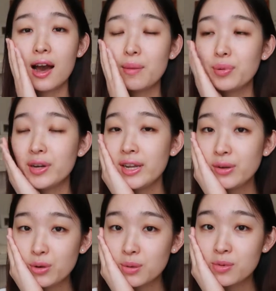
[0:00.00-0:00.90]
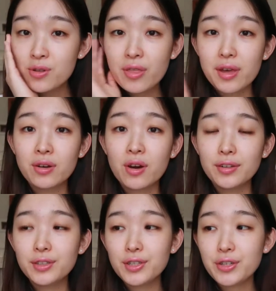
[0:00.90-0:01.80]
are pretty normal. They're
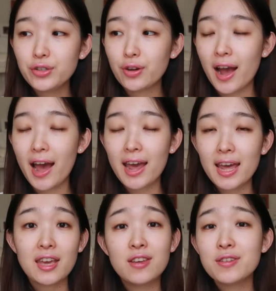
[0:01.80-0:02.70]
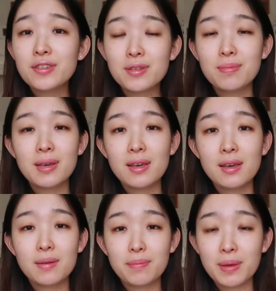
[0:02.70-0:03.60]
not too dry. They used to
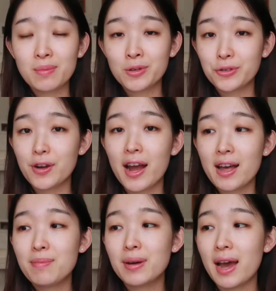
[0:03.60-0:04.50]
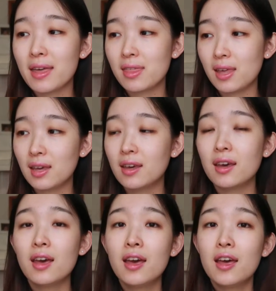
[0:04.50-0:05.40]
be a bit more drier, but I think
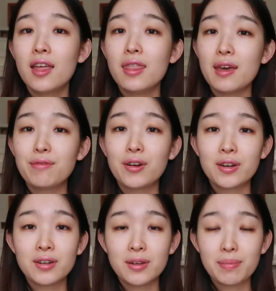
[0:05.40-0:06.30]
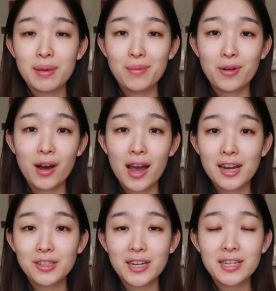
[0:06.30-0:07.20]
they've gotten a bit more
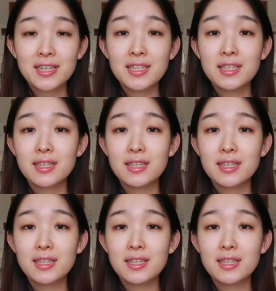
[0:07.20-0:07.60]
hydrated